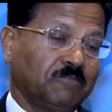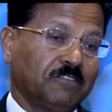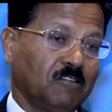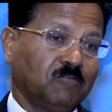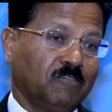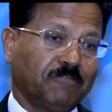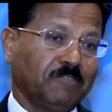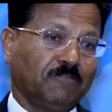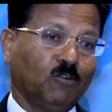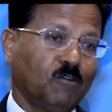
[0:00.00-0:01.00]
free
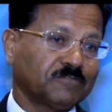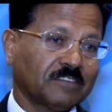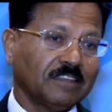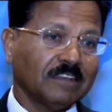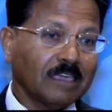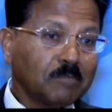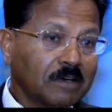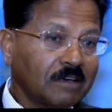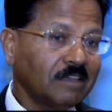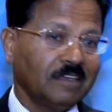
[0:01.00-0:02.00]
flow of skilled
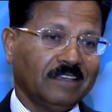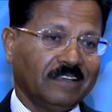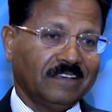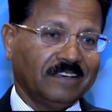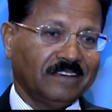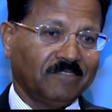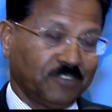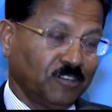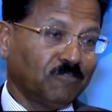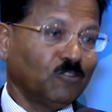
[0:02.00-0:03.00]
labor,
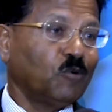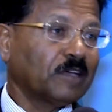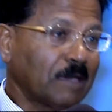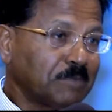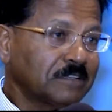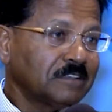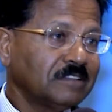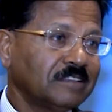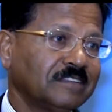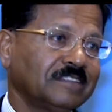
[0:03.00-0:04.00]
free flow of capital,
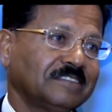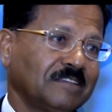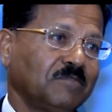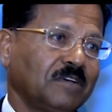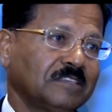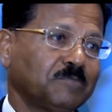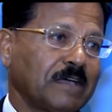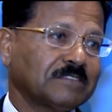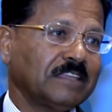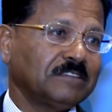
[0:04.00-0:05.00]
some
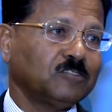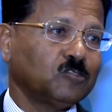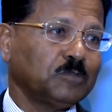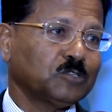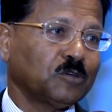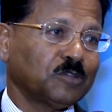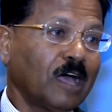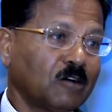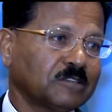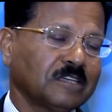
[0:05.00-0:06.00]
aspects that need to be sorted
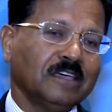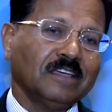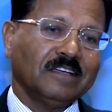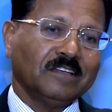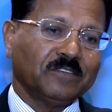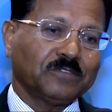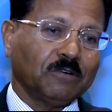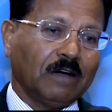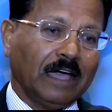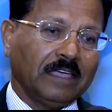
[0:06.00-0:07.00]
out.
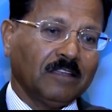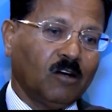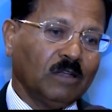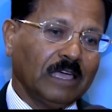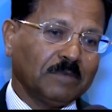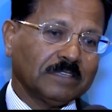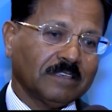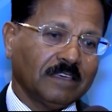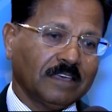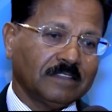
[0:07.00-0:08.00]
So I must
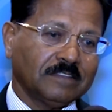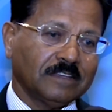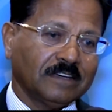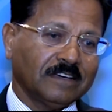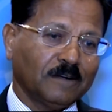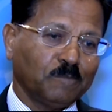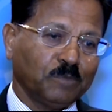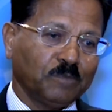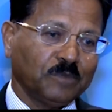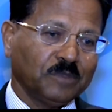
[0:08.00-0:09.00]
say that in
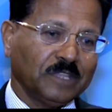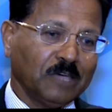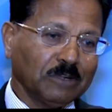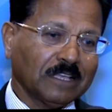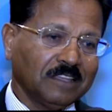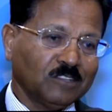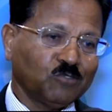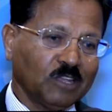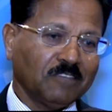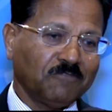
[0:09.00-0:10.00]

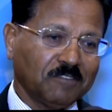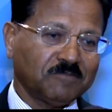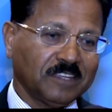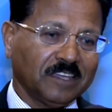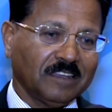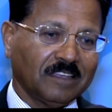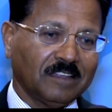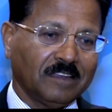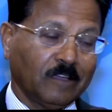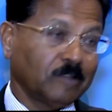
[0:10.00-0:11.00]
2015,
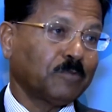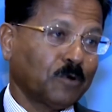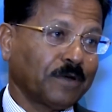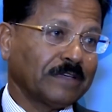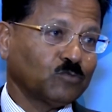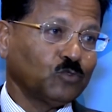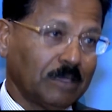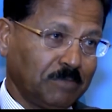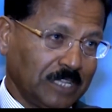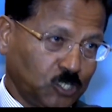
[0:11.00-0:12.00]
a lot of progress would
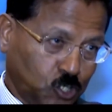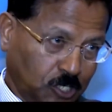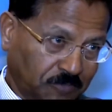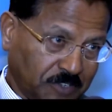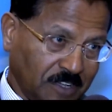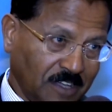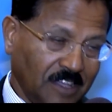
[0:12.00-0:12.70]
have been achieved.